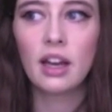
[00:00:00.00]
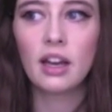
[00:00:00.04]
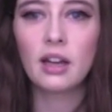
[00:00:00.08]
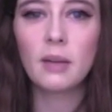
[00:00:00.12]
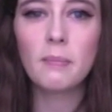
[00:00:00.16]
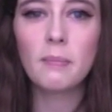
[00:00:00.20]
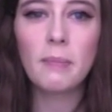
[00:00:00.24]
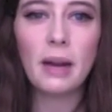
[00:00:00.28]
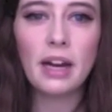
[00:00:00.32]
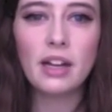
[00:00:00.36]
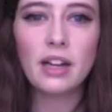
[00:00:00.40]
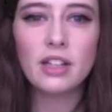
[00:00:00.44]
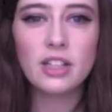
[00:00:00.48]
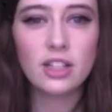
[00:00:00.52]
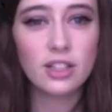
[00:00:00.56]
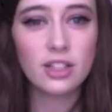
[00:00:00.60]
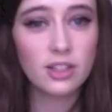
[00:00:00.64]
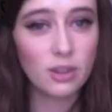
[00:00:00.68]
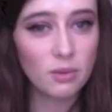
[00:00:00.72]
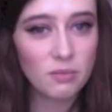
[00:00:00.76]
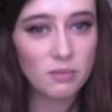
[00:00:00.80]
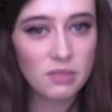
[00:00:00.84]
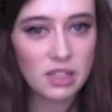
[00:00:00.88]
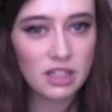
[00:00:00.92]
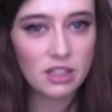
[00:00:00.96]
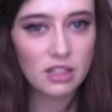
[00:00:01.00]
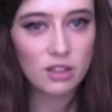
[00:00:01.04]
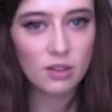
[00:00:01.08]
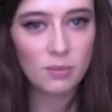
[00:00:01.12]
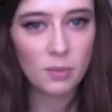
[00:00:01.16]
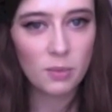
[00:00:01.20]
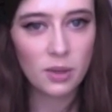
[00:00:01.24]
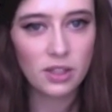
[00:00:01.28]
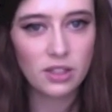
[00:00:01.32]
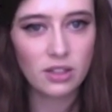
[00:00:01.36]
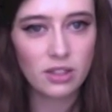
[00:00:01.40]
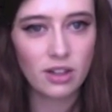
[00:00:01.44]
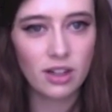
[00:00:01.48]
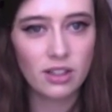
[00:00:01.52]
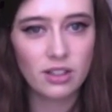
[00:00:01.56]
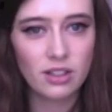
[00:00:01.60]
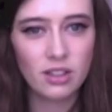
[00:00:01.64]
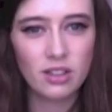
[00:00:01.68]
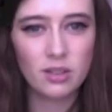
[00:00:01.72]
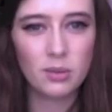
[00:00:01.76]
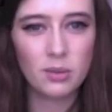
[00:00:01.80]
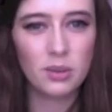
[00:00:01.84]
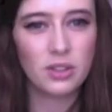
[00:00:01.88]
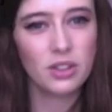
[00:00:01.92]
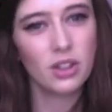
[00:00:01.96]
compared to some tinted
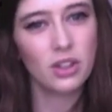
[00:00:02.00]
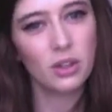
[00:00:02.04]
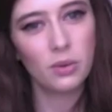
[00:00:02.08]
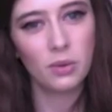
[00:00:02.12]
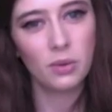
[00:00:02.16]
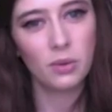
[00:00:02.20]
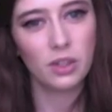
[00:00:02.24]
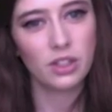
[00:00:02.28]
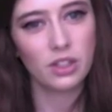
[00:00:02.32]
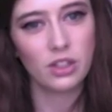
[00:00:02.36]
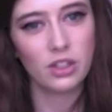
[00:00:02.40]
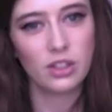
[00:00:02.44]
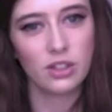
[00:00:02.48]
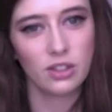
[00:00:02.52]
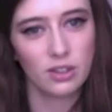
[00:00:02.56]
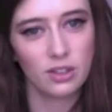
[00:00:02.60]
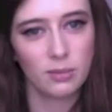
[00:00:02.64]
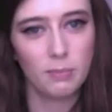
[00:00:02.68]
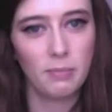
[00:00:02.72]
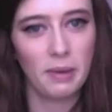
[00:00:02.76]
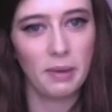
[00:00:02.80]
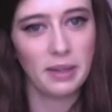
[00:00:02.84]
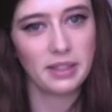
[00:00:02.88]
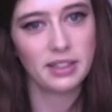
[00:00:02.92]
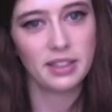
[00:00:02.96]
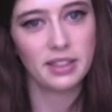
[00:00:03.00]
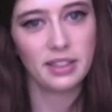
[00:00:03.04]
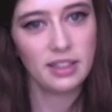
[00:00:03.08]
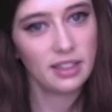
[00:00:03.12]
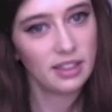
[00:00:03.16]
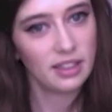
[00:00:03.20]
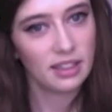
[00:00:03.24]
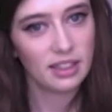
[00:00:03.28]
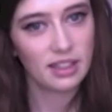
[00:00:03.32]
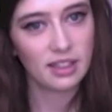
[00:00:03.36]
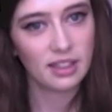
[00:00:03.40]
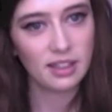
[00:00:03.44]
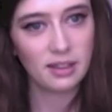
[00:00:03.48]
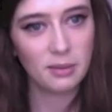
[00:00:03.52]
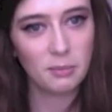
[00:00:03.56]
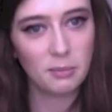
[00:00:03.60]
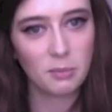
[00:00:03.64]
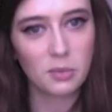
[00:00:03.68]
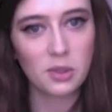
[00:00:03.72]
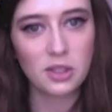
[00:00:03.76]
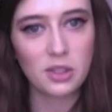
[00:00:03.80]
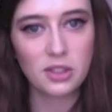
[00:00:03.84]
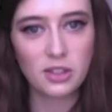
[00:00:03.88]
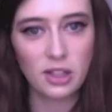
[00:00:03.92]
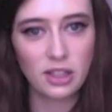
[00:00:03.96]
moisturizers, which are just basically like
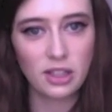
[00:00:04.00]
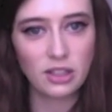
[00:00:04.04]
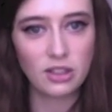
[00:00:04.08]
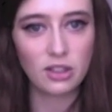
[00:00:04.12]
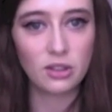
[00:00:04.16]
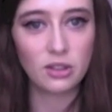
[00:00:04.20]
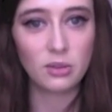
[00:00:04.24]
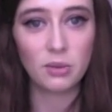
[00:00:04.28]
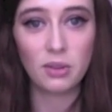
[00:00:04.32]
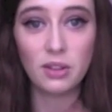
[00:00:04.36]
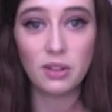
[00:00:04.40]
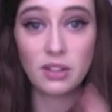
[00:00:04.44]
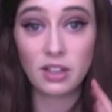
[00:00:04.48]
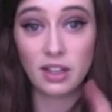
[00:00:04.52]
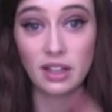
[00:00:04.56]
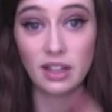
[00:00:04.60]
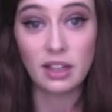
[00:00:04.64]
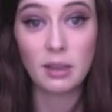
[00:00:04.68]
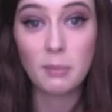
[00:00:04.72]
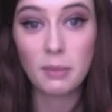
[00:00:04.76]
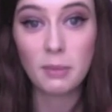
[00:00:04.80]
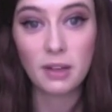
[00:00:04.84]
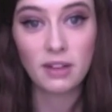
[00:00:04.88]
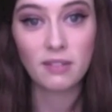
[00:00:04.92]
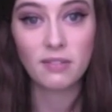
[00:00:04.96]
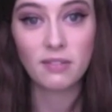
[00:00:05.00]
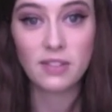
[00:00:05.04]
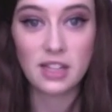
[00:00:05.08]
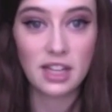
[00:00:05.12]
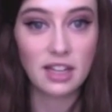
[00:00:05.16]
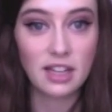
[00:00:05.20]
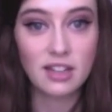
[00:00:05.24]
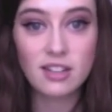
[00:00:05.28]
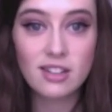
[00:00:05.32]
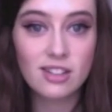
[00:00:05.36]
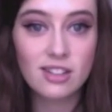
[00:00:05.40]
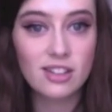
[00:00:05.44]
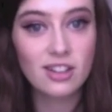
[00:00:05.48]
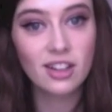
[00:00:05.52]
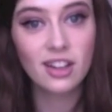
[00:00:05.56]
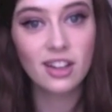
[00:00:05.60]
moisturizers with a tiny bit of tint